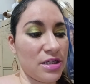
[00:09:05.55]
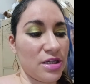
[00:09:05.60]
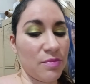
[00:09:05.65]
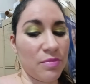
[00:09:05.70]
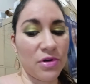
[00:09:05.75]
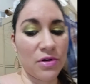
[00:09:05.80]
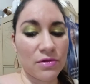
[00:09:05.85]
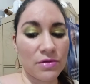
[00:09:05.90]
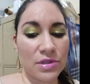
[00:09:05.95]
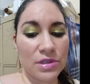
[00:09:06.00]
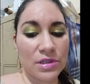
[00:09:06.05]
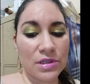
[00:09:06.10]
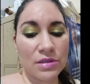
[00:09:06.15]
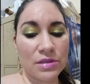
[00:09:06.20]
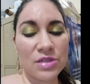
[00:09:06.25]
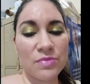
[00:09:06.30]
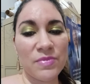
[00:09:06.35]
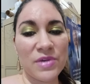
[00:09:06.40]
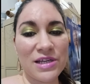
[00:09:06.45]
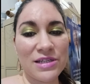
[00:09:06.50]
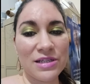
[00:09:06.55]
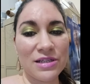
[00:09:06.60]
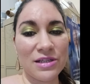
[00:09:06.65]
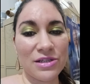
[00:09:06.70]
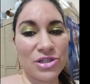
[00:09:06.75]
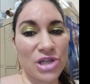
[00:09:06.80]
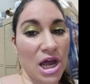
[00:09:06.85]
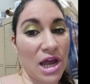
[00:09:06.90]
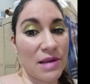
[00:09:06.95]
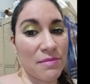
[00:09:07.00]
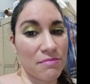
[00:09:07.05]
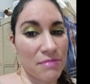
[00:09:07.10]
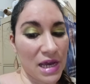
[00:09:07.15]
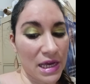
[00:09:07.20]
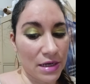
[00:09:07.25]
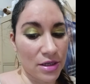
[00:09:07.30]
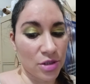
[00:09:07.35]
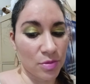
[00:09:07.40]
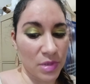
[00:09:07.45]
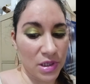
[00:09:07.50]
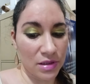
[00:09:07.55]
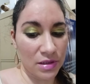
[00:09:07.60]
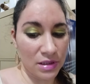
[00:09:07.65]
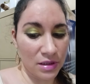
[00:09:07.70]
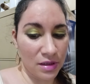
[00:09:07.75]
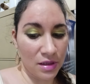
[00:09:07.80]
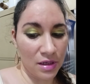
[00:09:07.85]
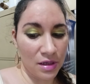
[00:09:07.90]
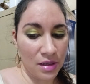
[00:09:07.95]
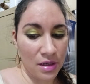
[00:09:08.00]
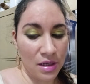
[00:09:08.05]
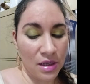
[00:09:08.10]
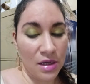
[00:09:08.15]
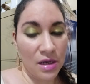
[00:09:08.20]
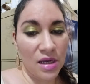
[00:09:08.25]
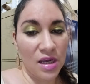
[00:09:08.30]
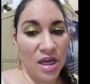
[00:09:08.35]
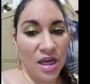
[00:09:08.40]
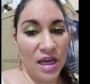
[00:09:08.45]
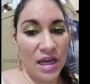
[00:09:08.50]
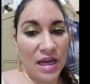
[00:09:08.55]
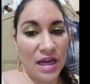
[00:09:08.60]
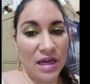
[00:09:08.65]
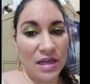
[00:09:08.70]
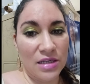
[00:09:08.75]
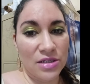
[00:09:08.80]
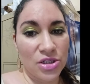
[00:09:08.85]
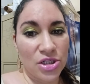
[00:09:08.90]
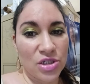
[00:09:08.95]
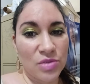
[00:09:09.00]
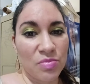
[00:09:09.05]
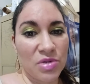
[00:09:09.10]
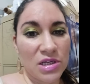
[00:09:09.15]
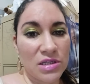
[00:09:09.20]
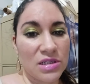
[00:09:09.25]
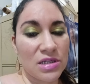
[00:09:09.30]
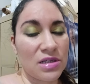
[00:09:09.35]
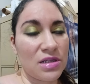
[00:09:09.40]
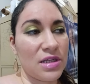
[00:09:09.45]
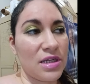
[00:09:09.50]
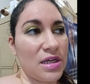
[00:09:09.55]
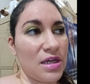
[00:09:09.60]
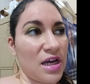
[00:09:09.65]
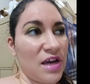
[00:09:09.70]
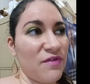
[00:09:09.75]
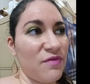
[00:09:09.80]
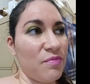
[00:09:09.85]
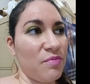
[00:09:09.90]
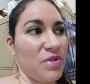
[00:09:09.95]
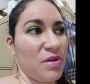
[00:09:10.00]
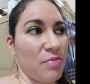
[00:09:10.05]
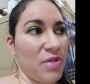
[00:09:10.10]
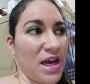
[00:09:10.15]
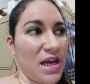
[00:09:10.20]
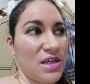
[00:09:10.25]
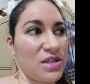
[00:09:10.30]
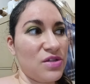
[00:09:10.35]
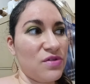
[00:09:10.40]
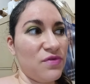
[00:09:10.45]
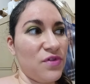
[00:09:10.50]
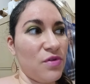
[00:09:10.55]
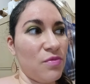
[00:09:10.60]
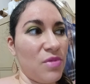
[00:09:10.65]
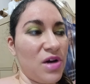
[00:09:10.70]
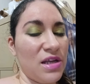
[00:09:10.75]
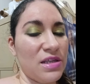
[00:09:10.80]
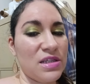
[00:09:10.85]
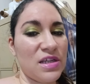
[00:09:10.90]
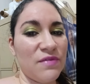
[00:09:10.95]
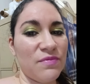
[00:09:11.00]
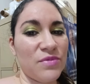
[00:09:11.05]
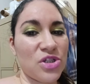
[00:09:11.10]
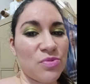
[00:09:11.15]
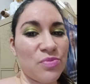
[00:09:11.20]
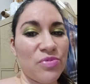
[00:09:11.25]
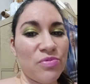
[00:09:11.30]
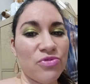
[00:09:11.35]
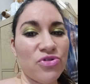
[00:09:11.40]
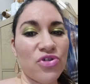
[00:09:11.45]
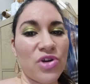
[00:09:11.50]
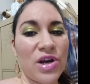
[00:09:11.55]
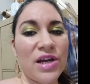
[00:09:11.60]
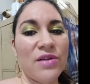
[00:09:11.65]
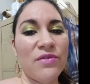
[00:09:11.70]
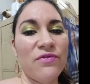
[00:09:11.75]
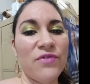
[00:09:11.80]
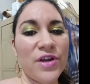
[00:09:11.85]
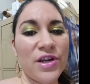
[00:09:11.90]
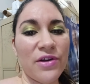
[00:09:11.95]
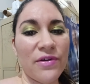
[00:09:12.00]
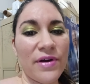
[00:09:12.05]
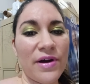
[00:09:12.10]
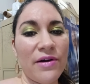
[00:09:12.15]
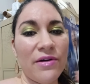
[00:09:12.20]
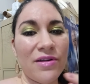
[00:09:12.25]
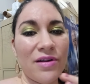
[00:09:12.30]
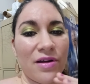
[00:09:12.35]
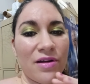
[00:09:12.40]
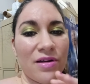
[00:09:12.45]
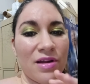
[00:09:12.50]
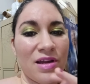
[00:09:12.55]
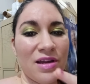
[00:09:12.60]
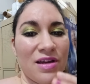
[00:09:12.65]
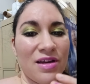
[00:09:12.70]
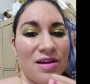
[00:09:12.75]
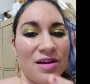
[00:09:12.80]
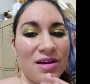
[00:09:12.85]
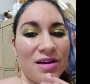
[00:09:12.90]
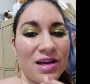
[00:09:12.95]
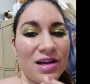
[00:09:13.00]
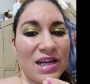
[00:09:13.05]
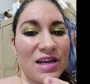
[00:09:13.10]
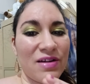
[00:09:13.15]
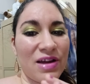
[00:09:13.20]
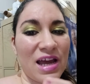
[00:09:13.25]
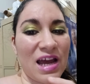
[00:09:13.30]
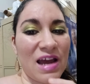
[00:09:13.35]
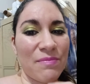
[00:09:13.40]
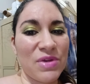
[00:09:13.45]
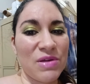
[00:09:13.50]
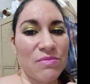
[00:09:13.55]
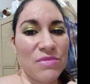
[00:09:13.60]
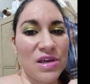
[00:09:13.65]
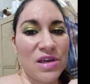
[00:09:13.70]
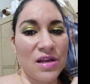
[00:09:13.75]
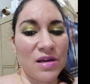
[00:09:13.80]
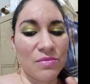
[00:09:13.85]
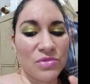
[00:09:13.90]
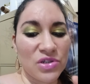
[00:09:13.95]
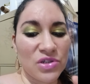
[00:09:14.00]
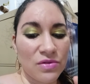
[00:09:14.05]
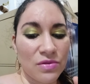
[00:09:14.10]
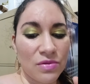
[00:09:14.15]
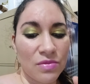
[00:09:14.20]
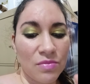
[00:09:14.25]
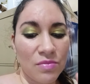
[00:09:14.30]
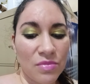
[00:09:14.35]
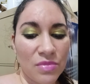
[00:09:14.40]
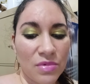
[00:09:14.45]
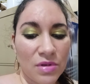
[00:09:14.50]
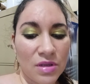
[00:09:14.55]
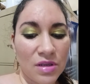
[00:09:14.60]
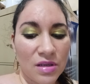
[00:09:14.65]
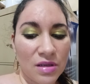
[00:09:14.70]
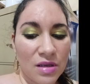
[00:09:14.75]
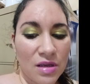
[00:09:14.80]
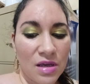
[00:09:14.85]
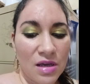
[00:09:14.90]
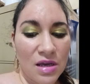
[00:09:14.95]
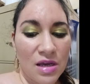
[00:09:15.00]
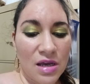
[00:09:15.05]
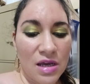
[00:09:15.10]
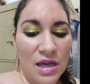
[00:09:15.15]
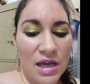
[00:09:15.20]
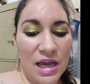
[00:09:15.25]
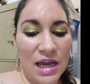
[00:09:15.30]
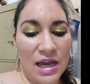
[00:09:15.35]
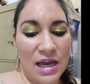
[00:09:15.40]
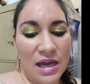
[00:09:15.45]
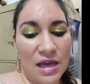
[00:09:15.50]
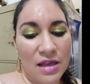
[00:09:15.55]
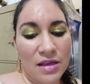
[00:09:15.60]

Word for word: So hopefully that'll that'll come forth and even later on, as he gets older, too, it'll get a lot better. But yes, praise God, those are some big wins.